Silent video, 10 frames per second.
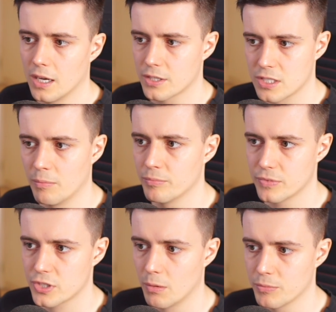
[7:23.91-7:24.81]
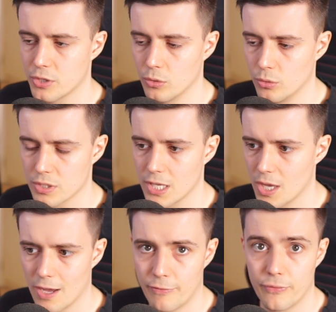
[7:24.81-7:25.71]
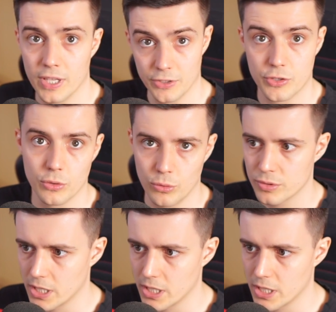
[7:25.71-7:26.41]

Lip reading: Some tools, like you have flint tools,